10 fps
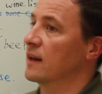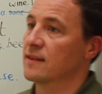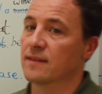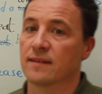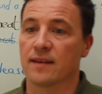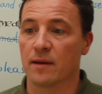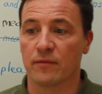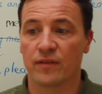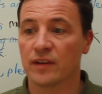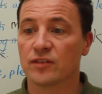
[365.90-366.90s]
it's the same,
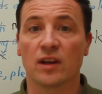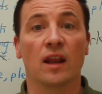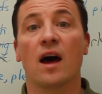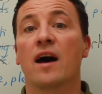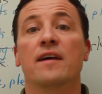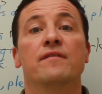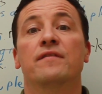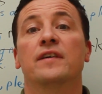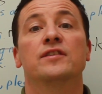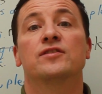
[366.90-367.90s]
fish, live
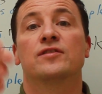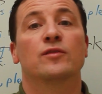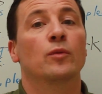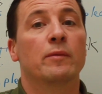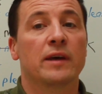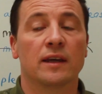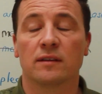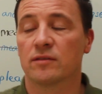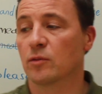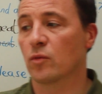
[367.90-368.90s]
fish, swimming
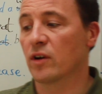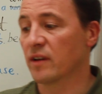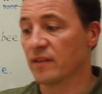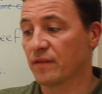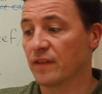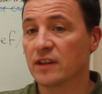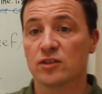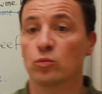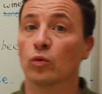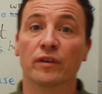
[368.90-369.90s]
somewhere is
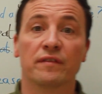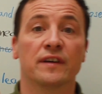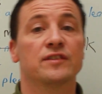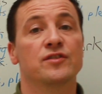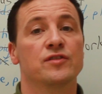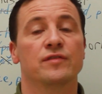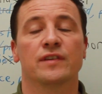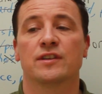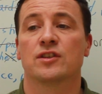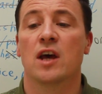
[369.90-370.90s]
fish, one fish, two
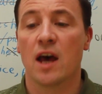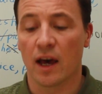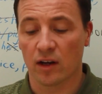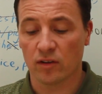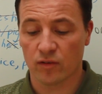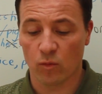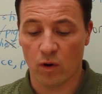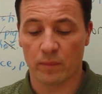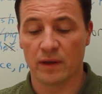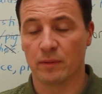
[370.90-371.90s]
fish, and also
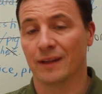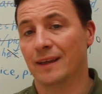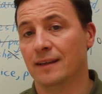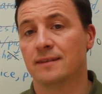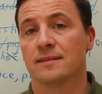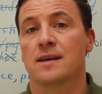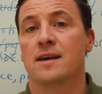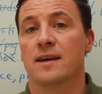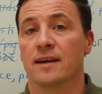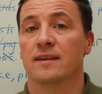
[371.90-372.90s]
what people eat
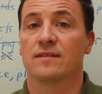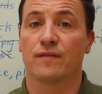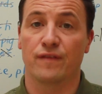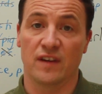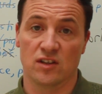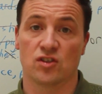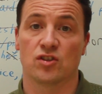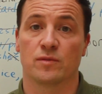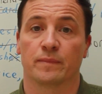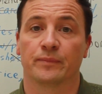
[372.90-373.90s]
is
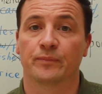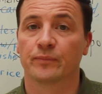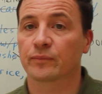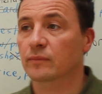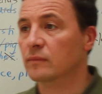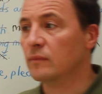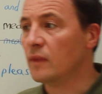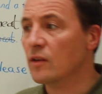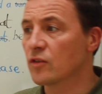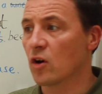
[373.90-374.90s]
fish.
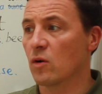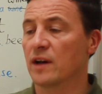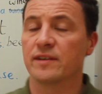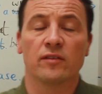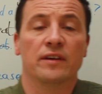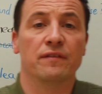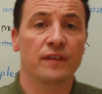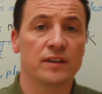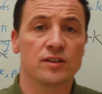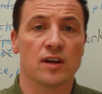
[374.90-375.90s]
So I don't eat
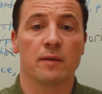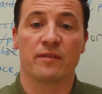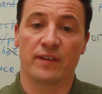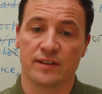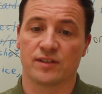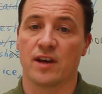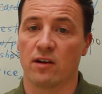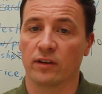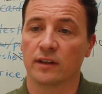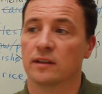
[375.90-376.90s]
fish, I'm a vegetarian.